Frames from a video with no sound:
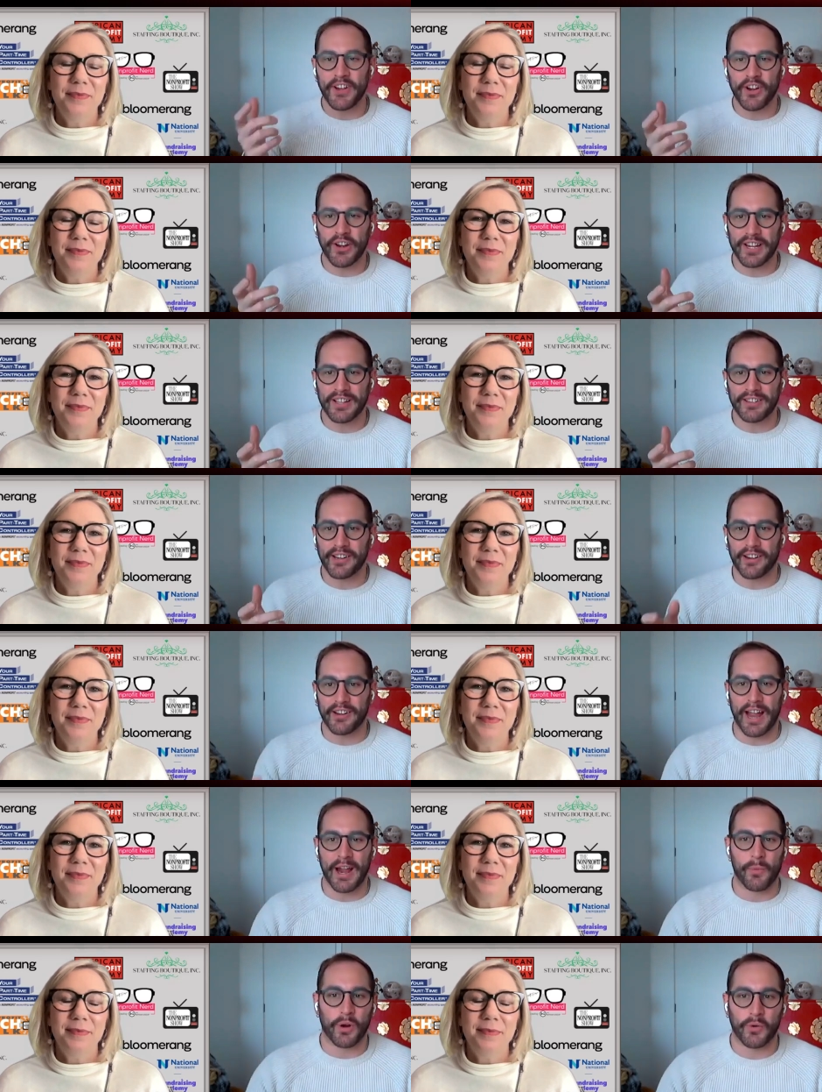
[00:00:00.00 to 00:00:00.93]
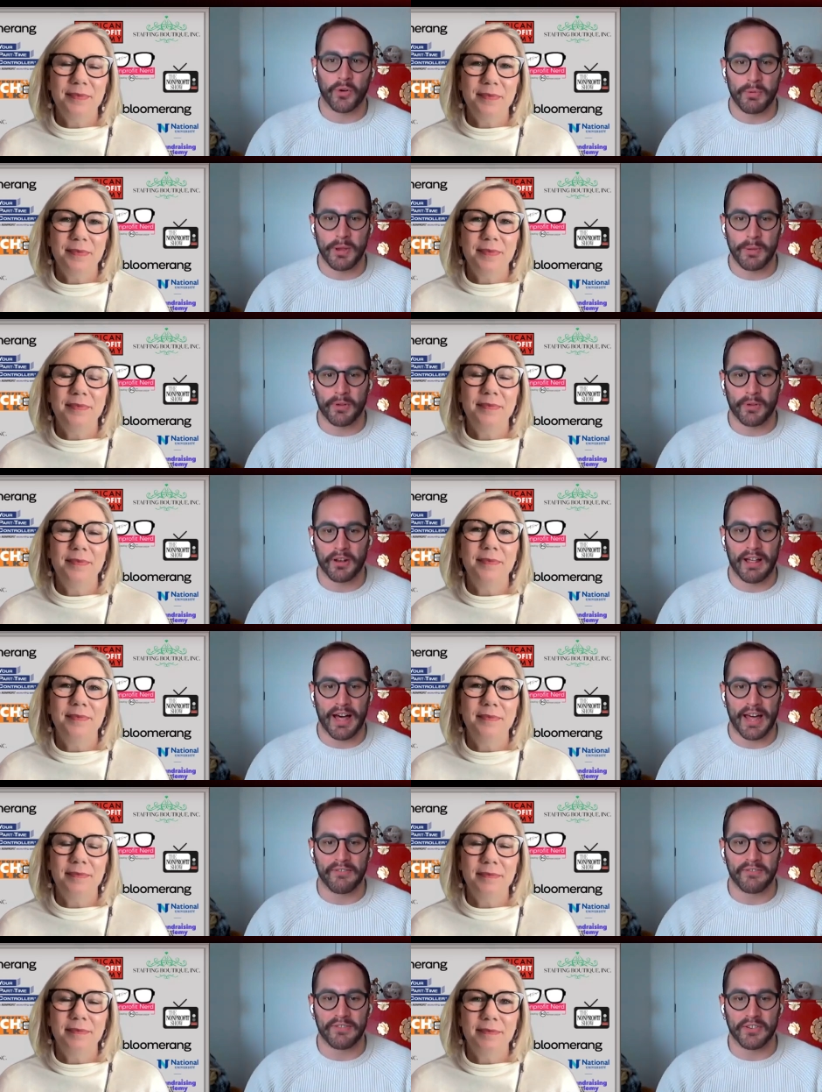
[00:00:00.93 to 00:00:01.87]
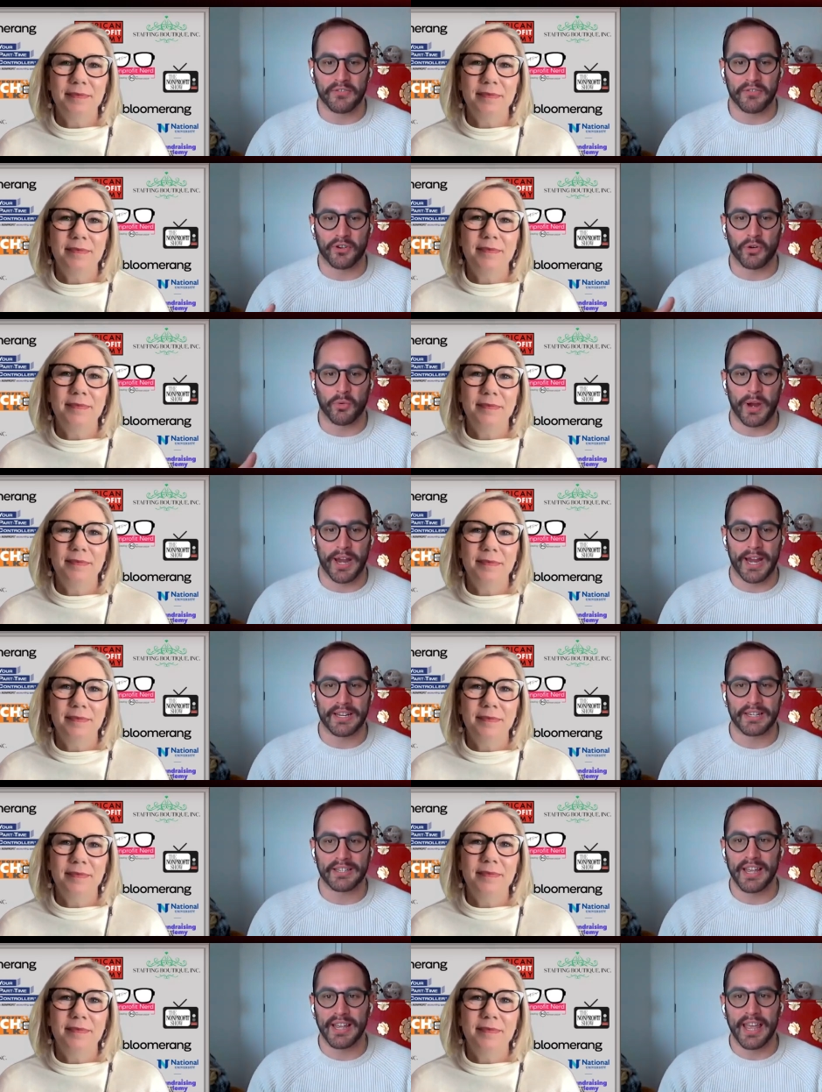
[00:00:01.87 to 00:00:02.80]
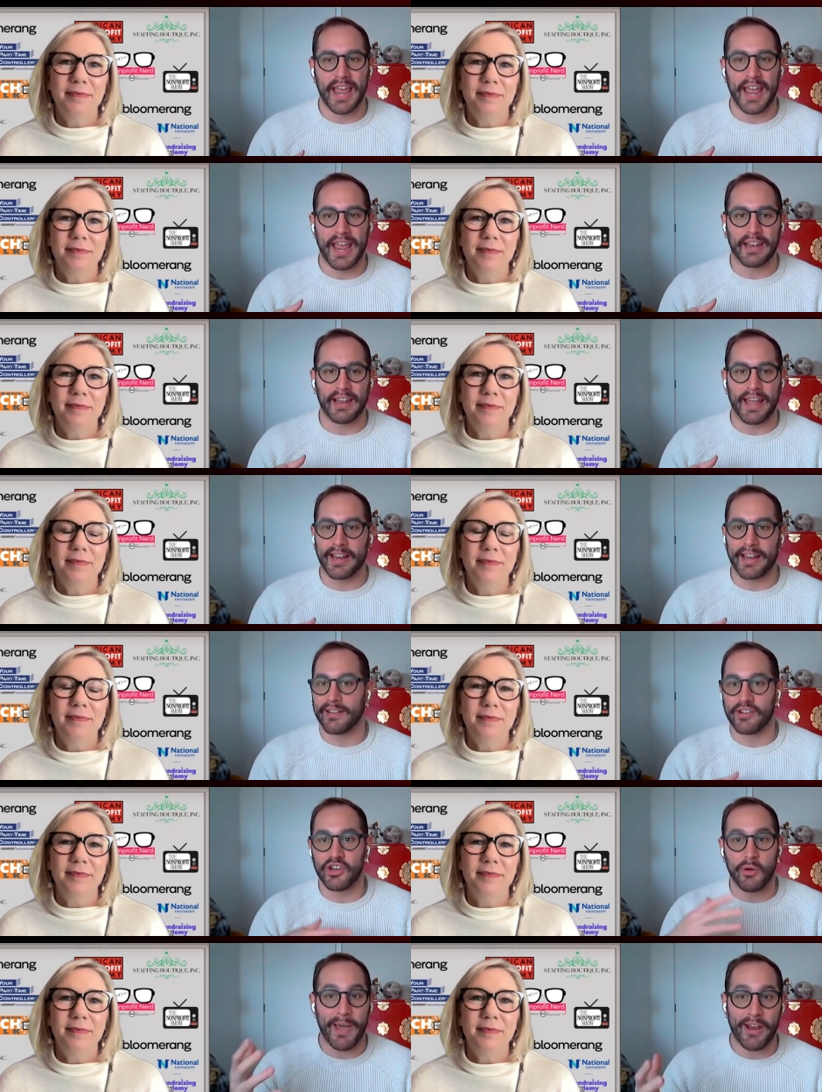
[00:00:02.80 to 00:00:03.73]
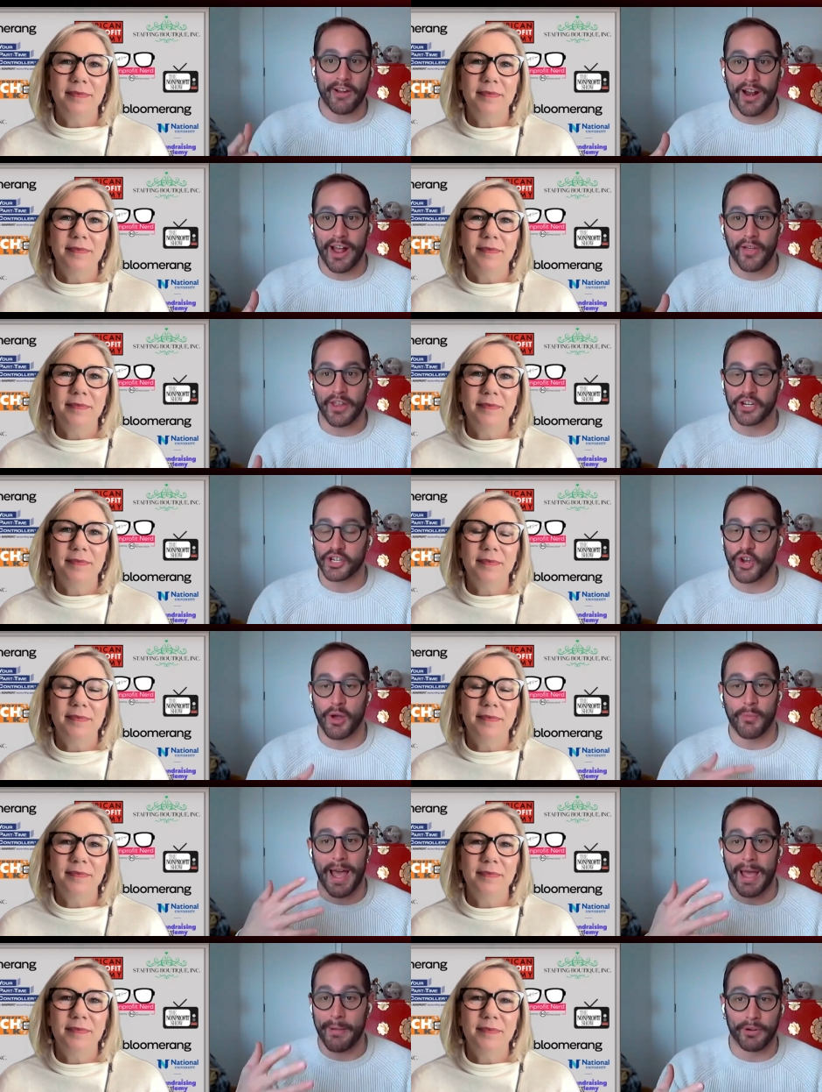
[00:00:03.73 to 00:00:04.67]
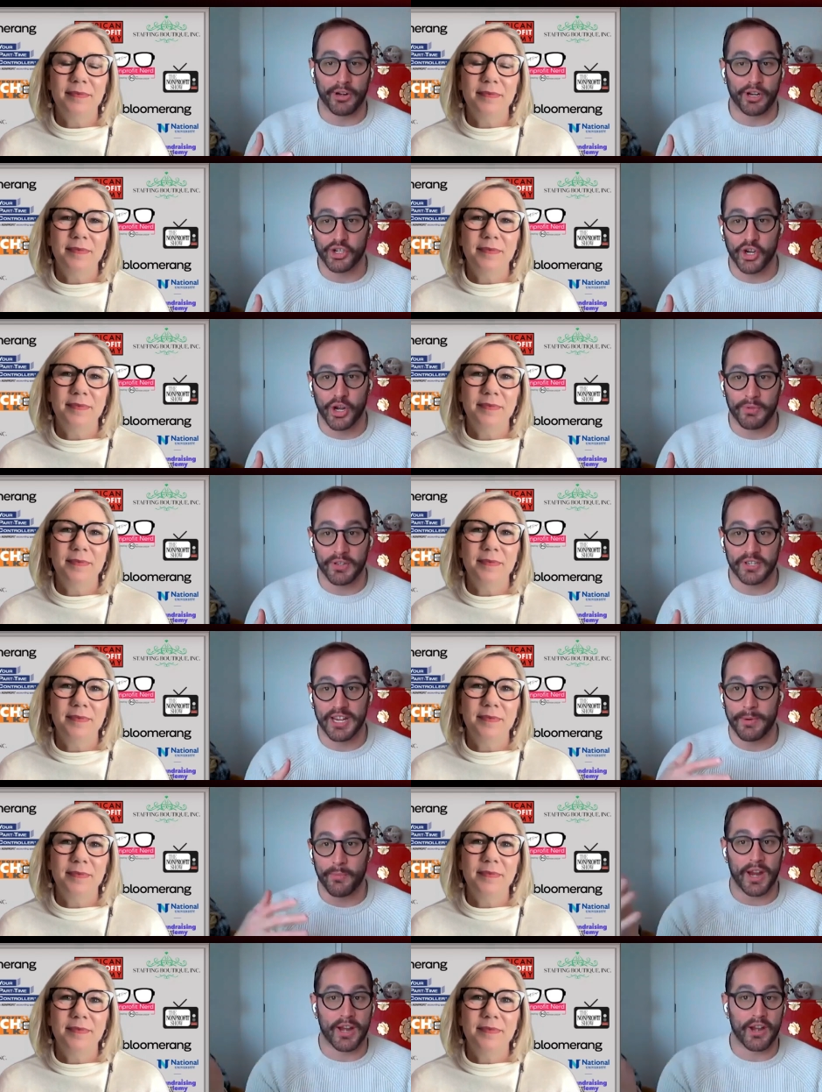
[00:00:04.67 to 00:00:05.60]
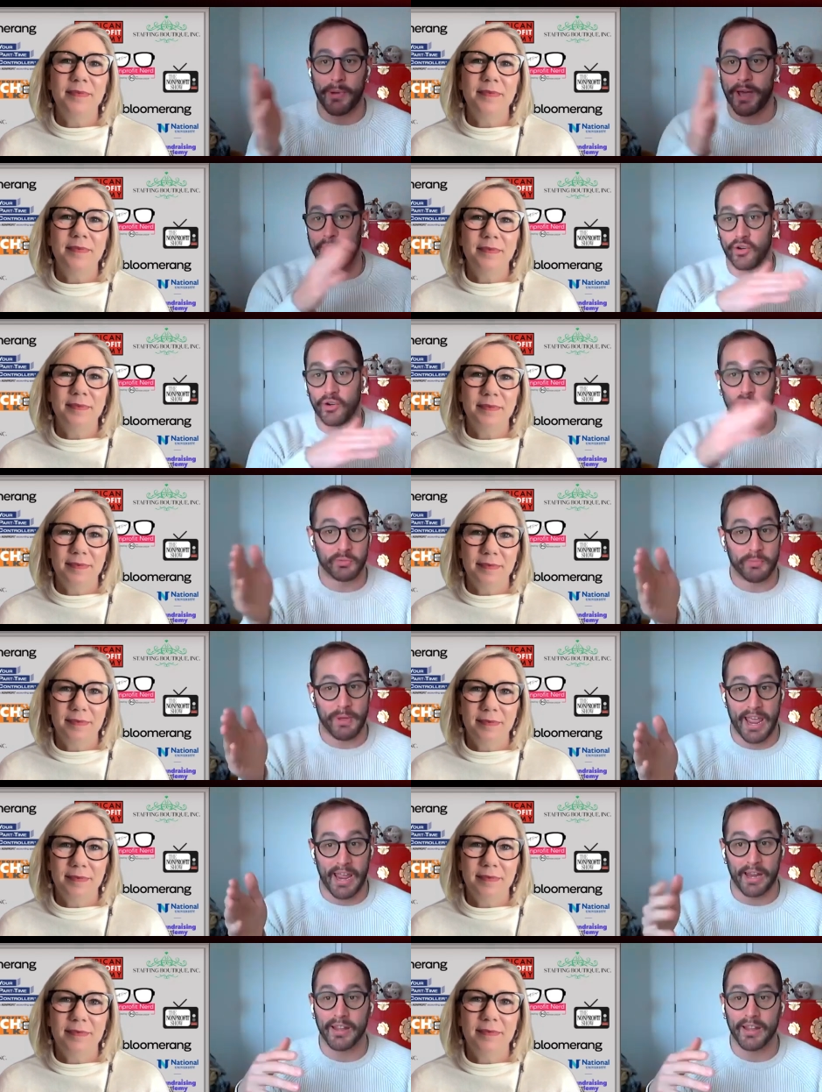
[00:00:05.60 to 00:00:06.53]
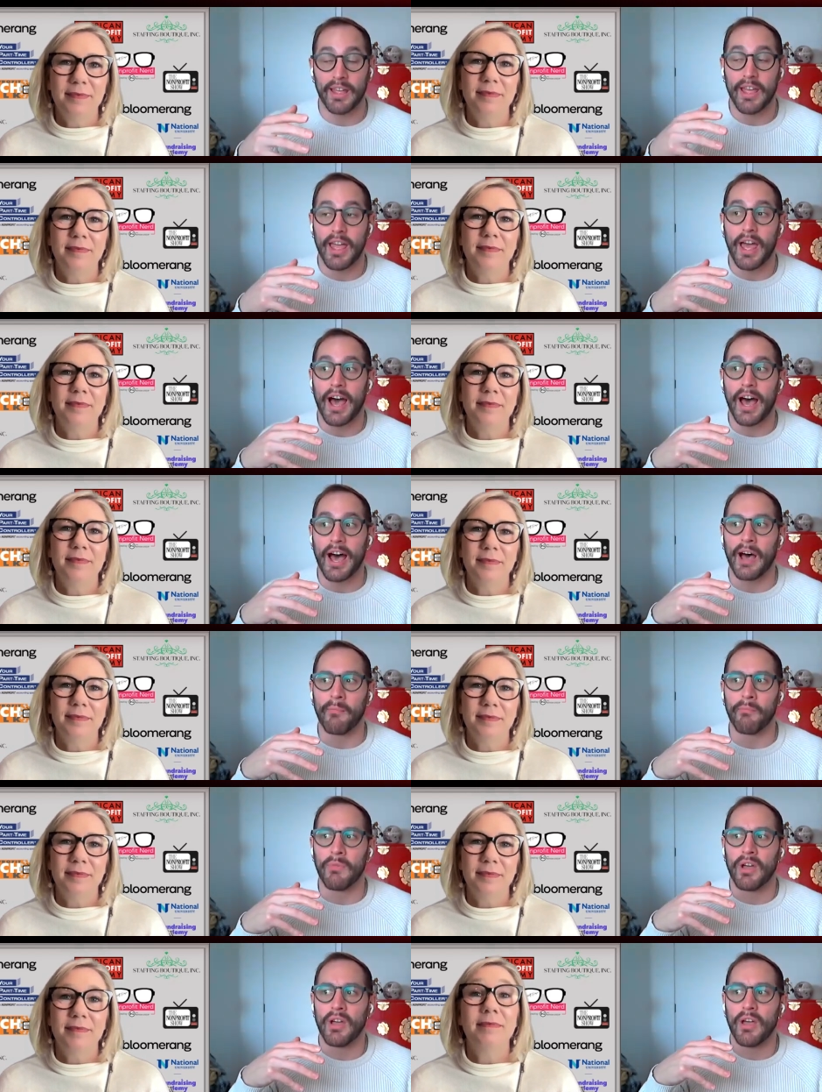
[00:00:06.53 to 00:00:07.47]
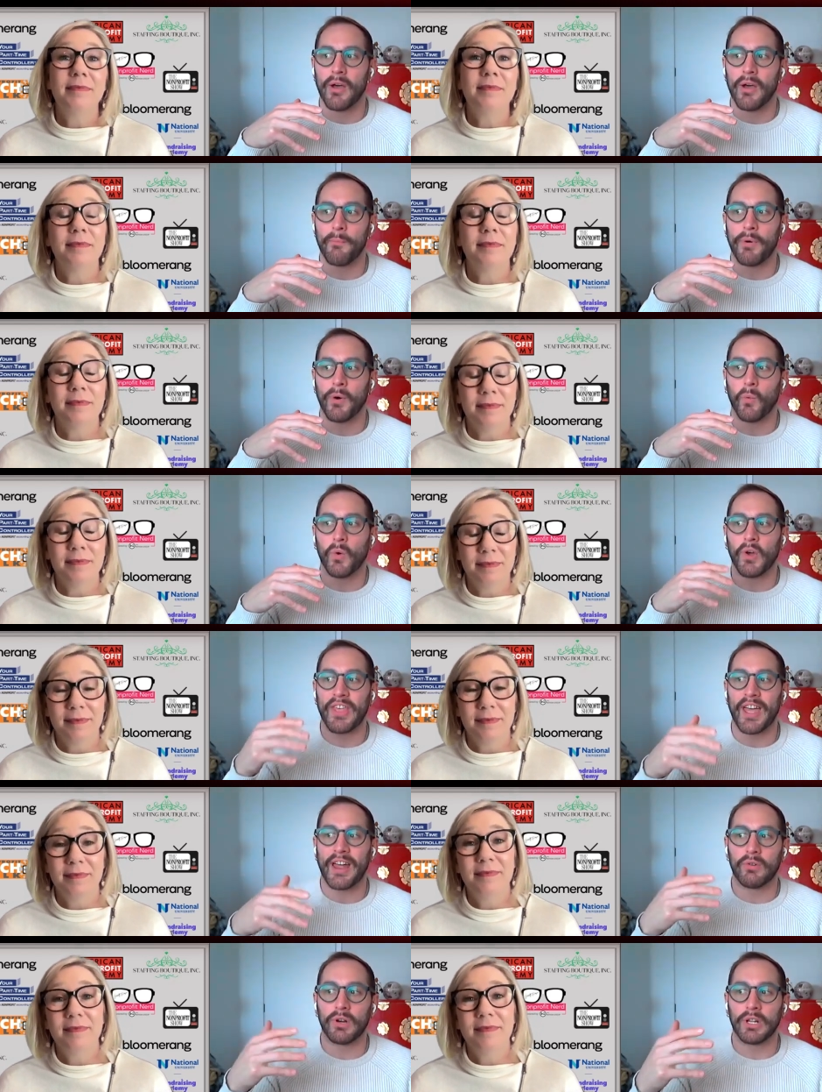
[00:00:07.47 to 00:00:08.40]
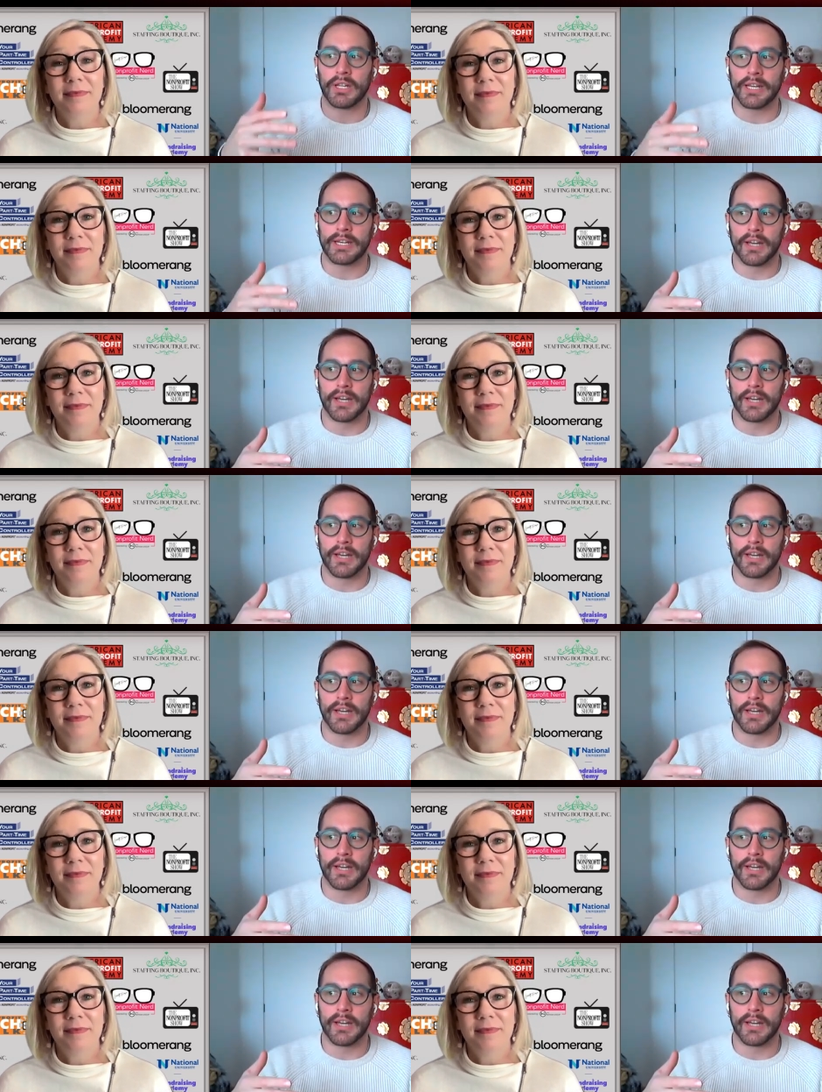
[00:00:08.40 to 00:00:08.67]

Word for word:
Speaker 1: very clear, I work with people in a lot of different ways. And like, no matter how they show up, I'm going to show up the same way, no matter who's paying. But what that really